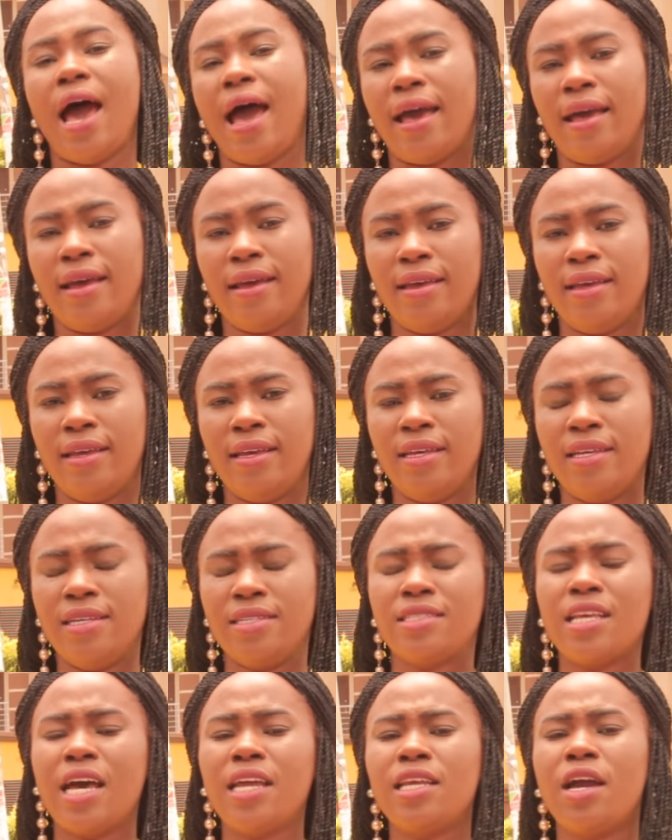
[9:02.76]
ah.
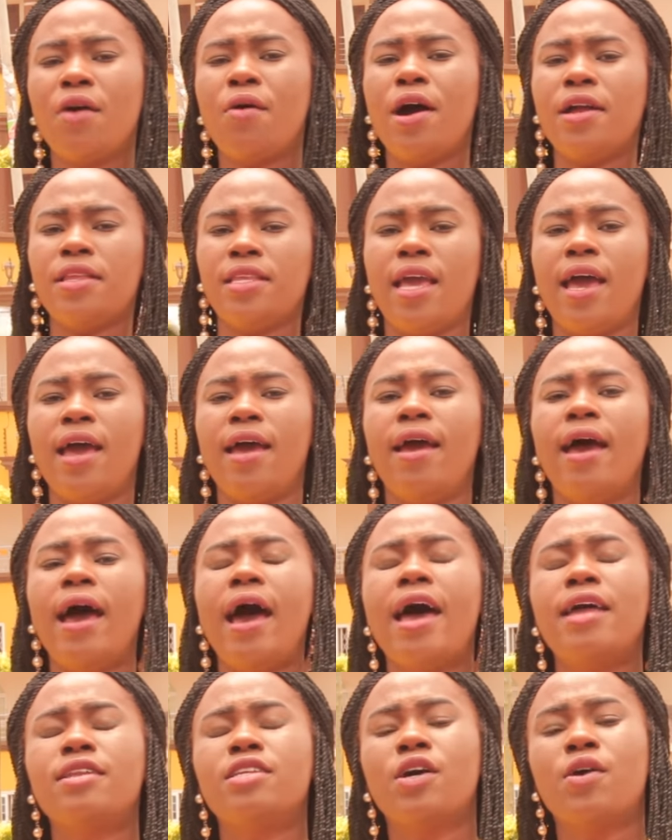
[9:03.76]
Said you 1 year,
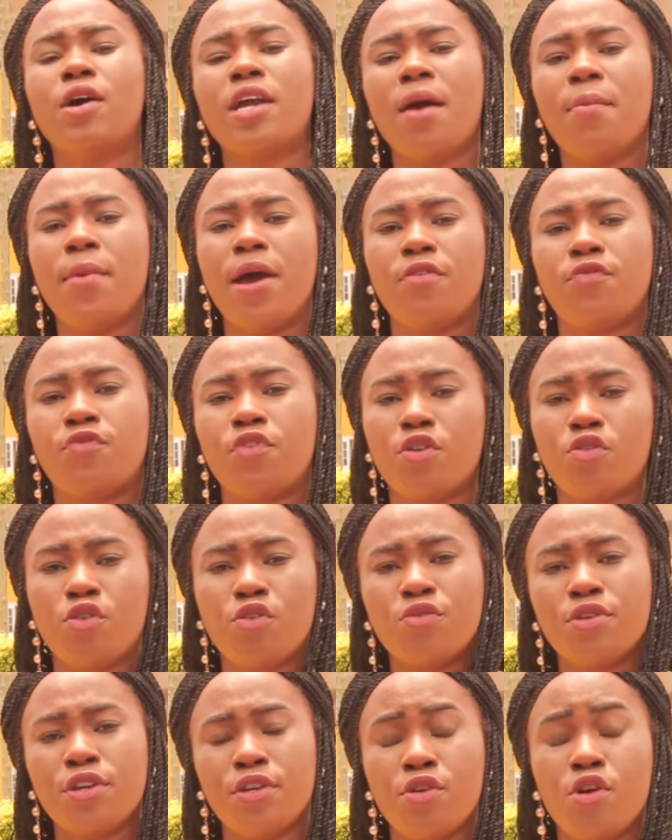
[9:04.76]
I dear, you're very fond
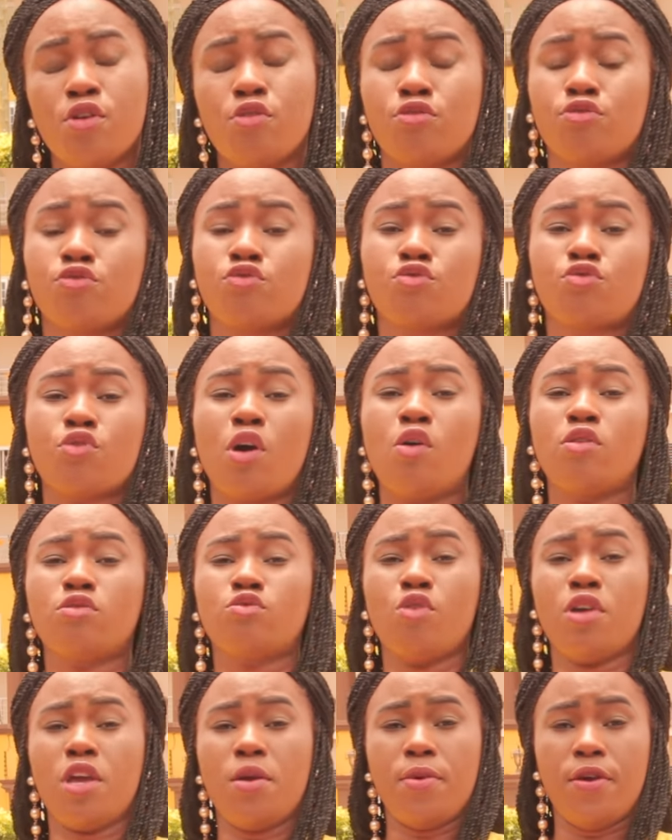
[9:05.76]
of wounding your uncle, so I was
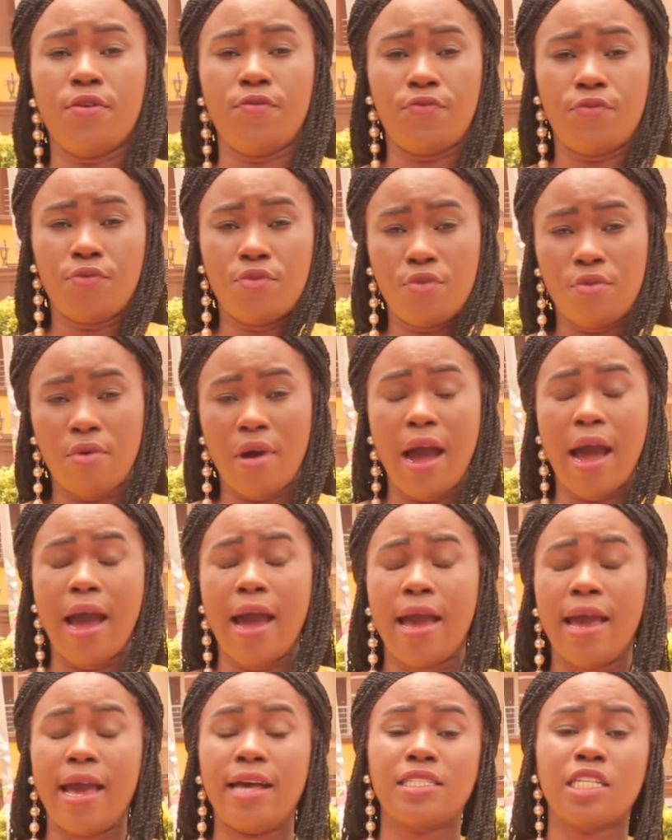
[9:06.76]
way away.
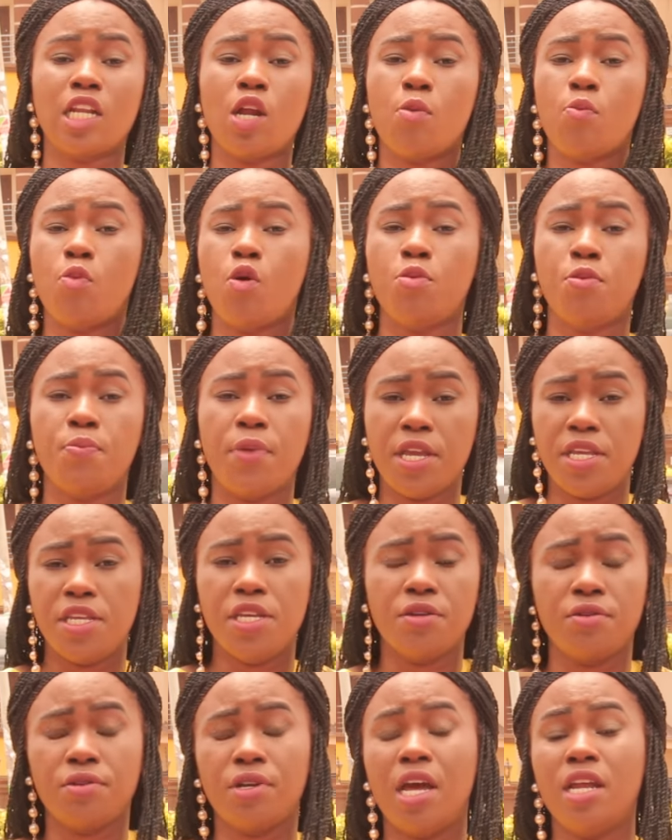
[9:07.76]
I said, I will be begging
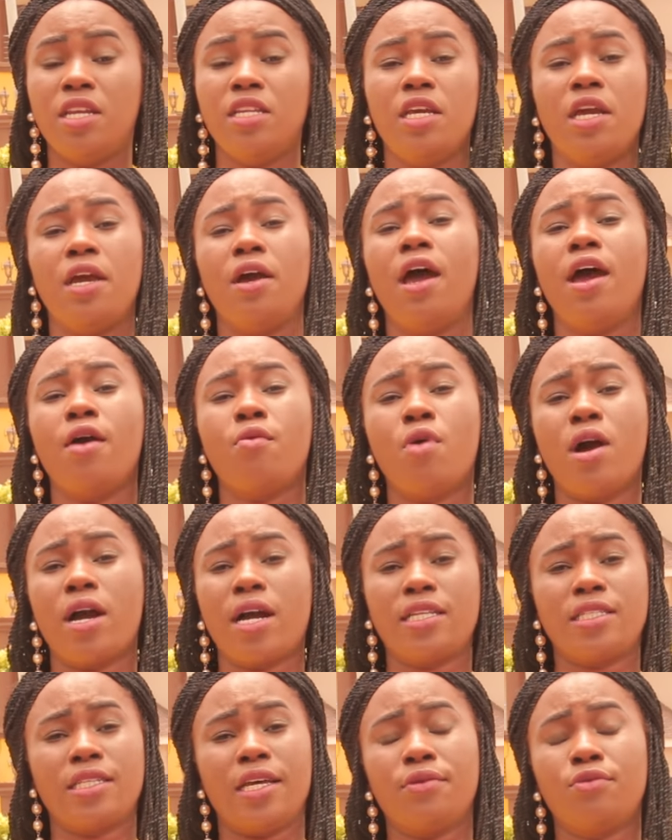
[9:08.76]
you, and then here, I work
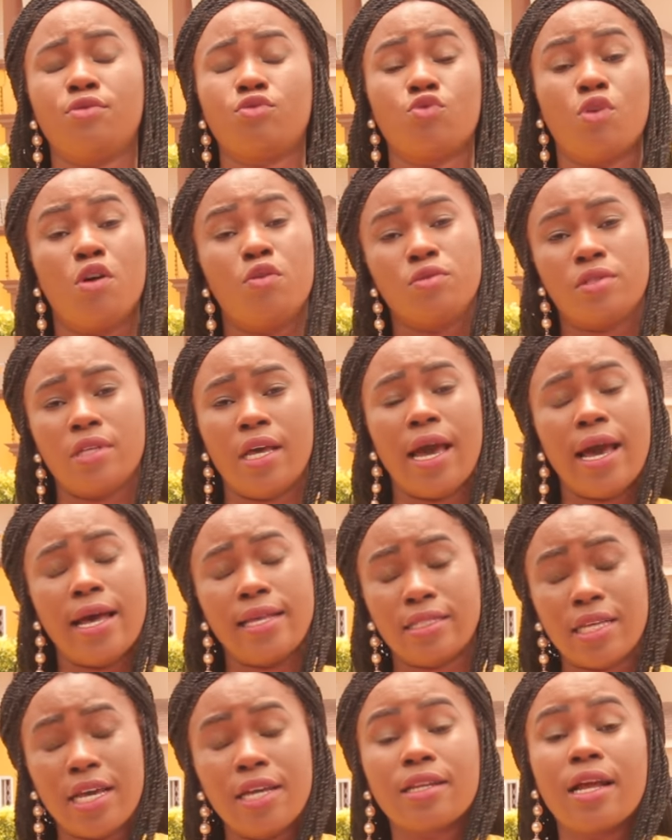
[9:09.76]
as an old one,
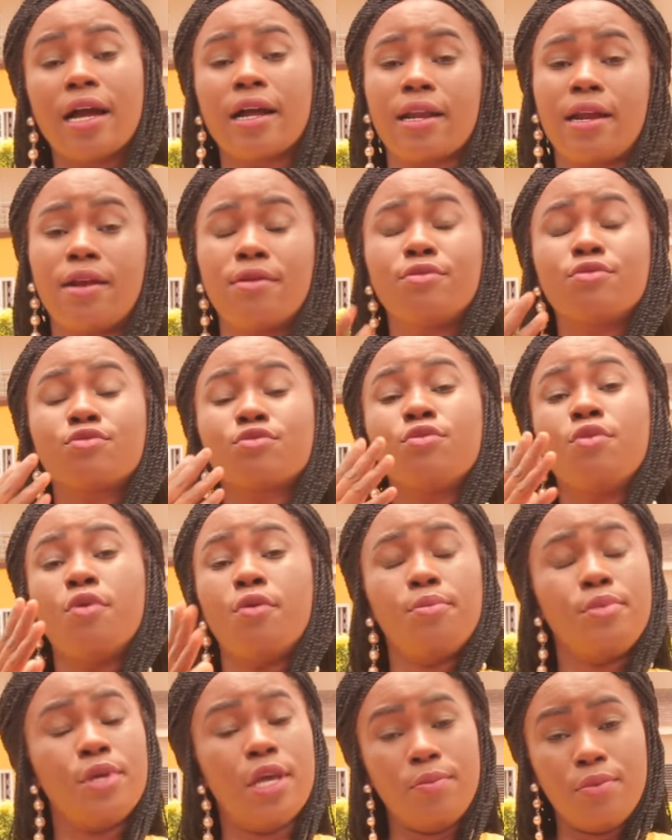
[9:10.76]
as I can grab
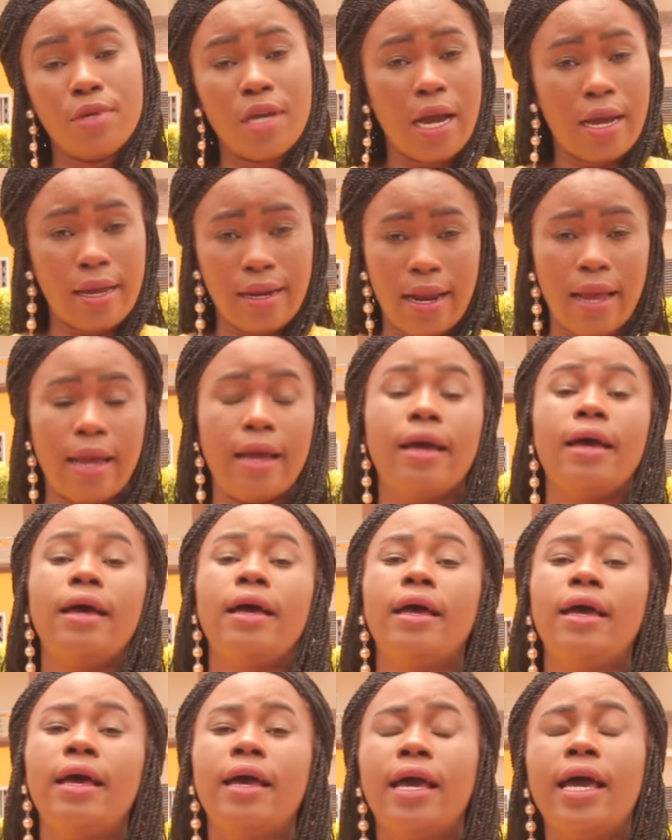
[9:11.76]
so heavy a crack.
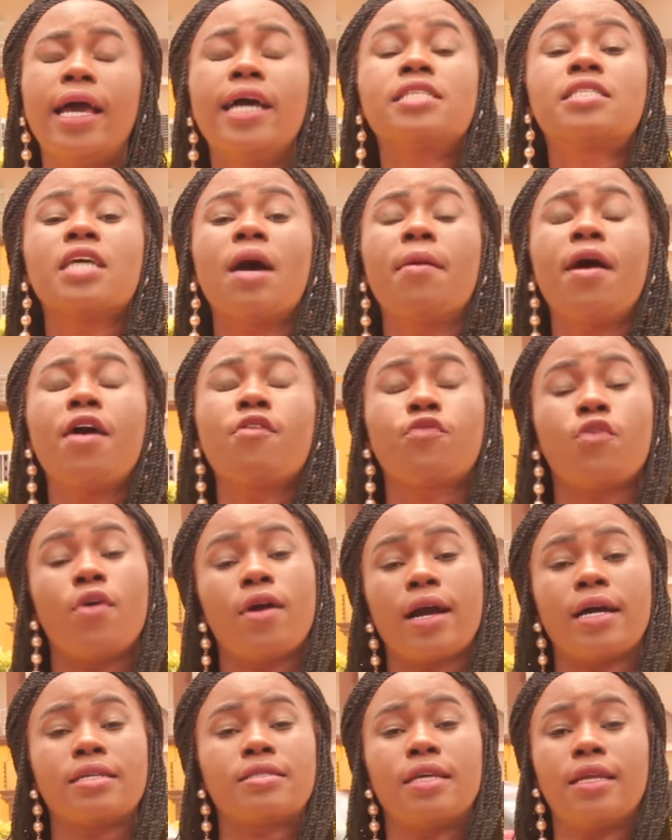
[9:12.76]
It's about
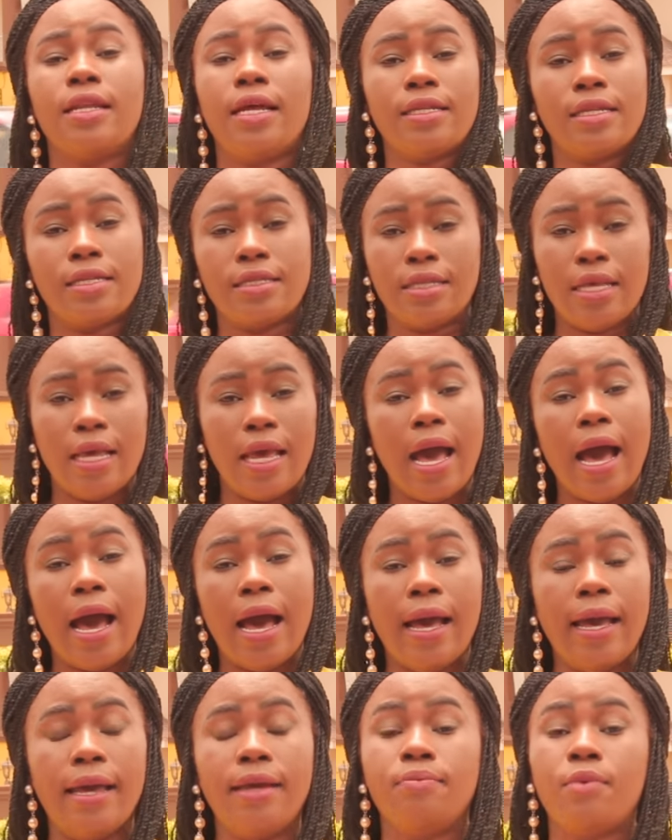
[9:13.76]
work, I said, that is,
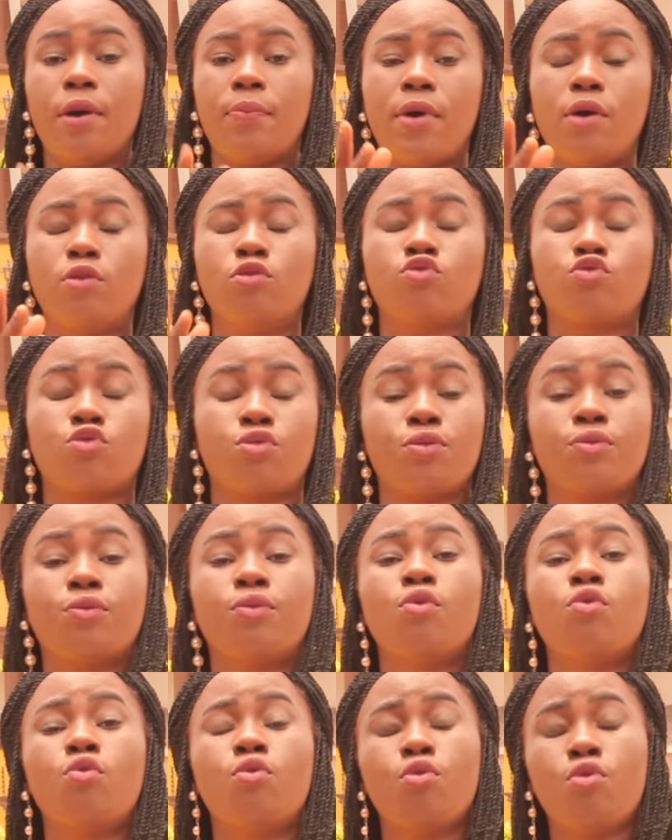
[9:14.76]
I, Papa,
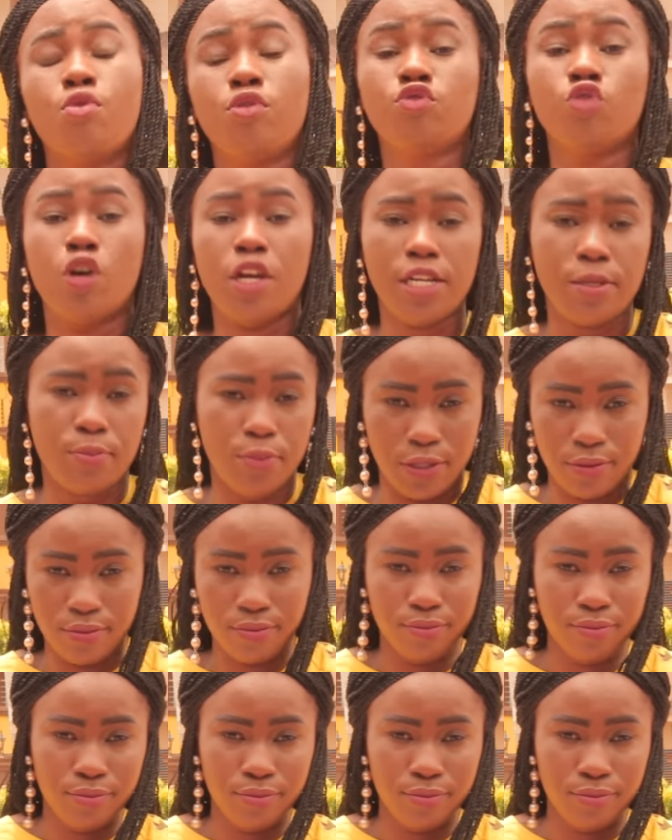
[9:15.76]
who join me?